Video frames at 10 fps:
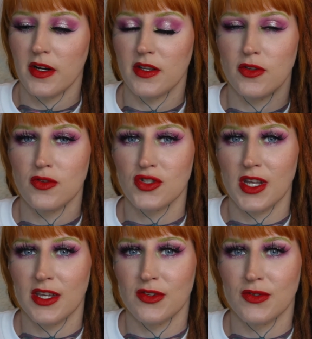Usually
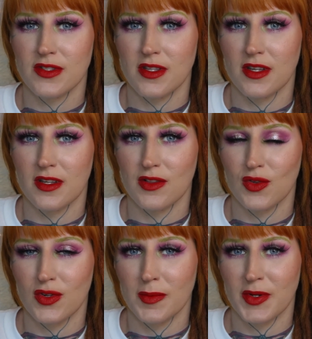I use the
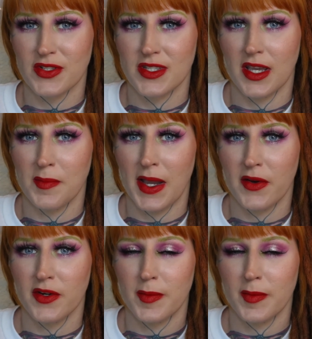Laura Mercier powder,